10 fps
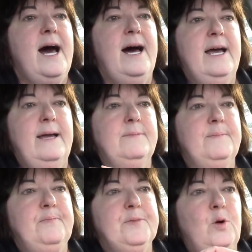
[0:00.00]

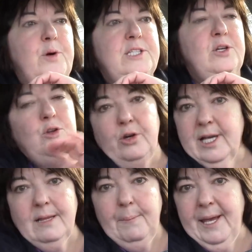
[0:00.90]
I'm going to
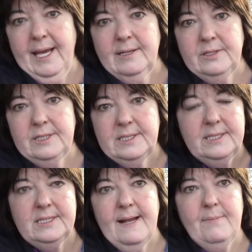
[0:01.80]
look at the panels
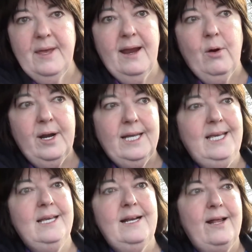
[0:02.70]
since I'm there, and
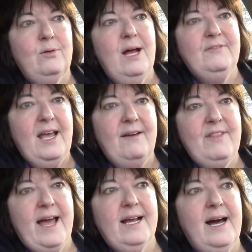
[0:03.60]
again, I don't have to
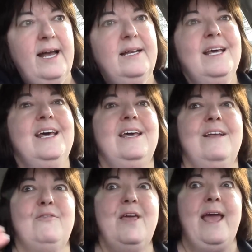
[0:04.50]
have that cut.
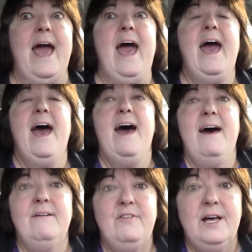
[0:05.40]
If they
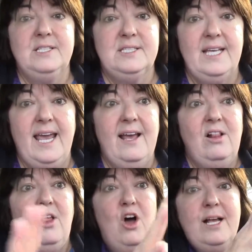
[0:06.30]
have a
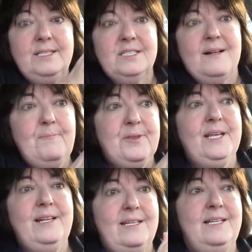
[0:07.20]
sale on
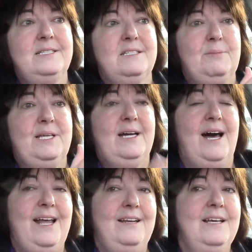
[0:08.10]
something that needs to be
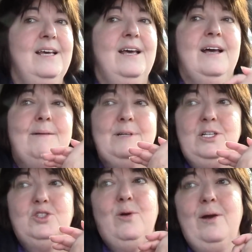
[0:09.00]
cut, I'm
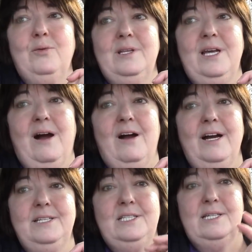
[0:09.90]
going to try really
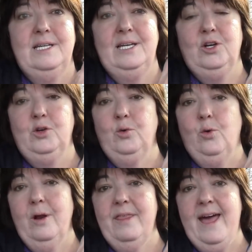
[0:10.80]
hard to
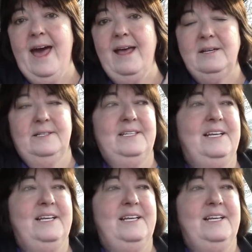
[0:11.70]
ignore that